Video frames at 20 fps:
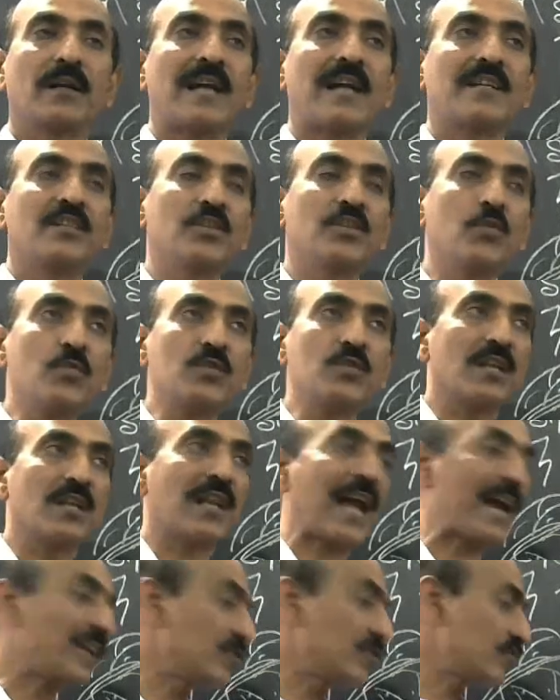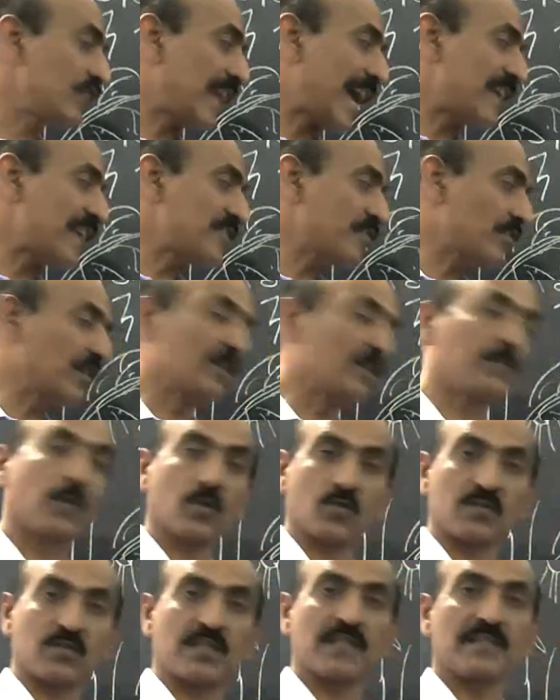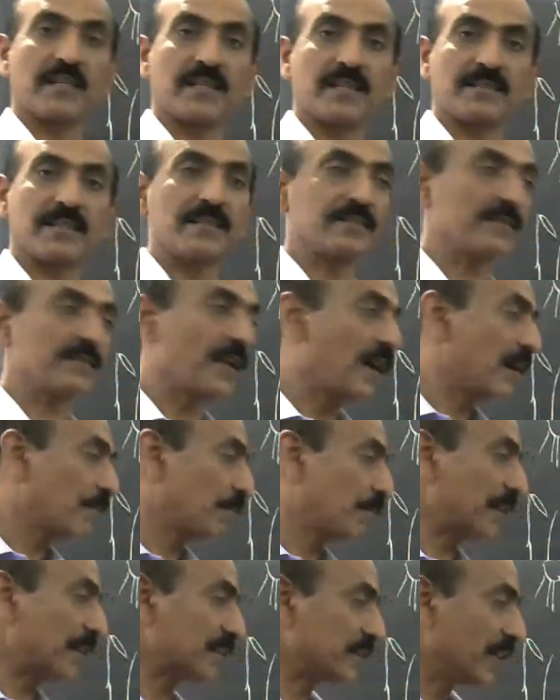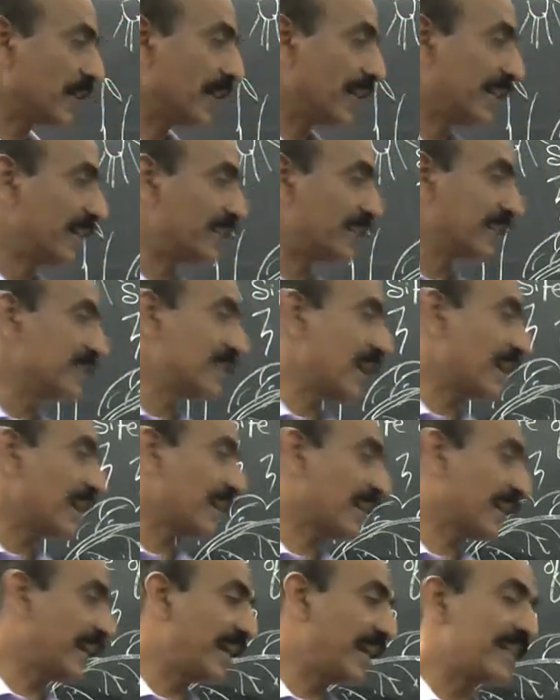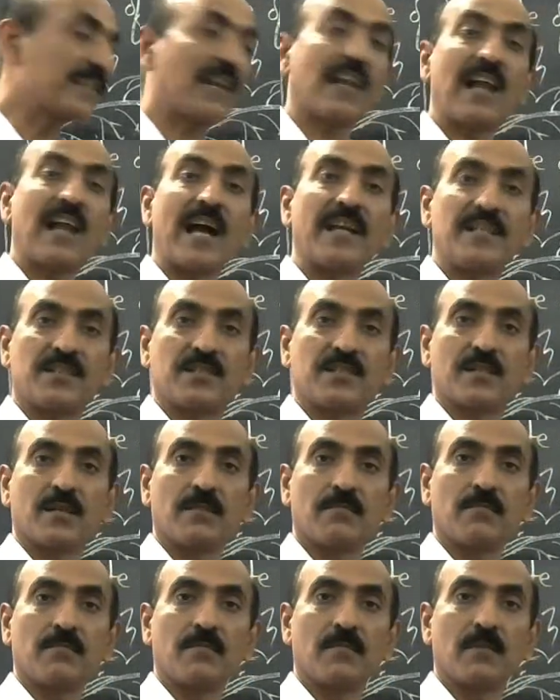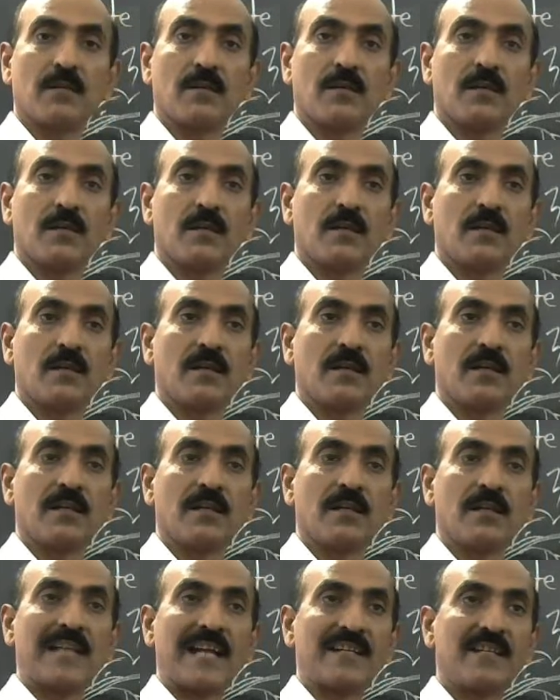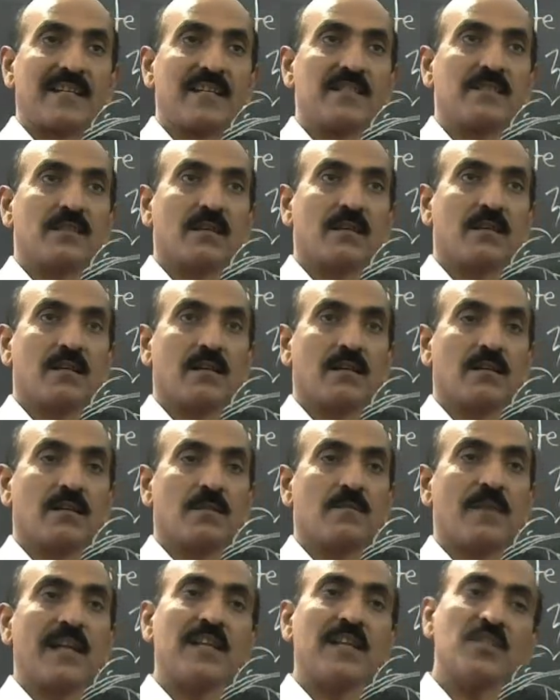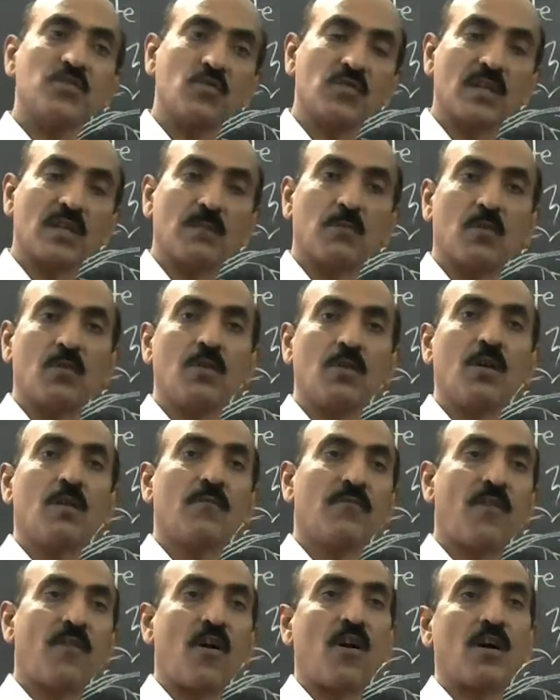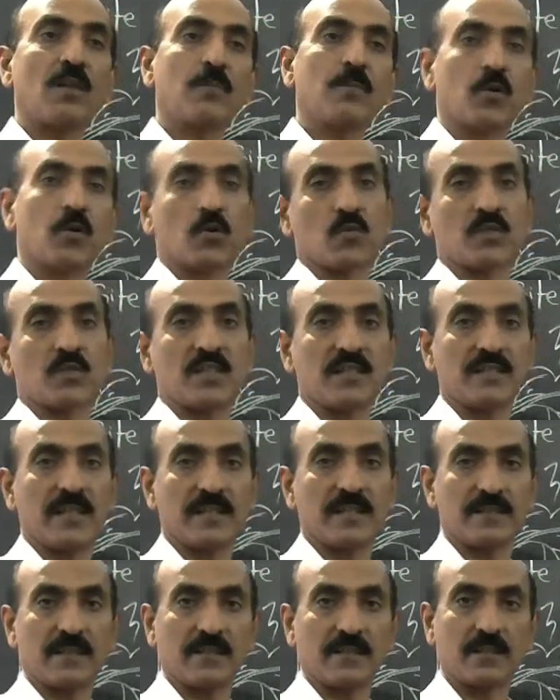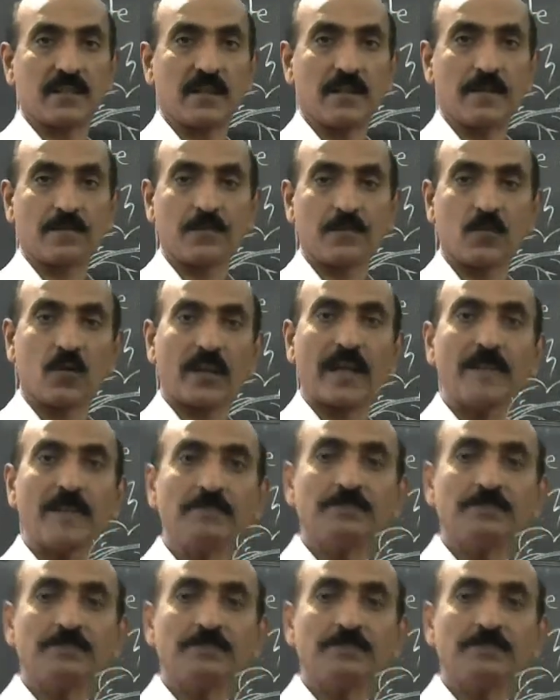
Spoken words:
utilize during photosynthesis, but it is the red light that is very suitable for photosynthesis.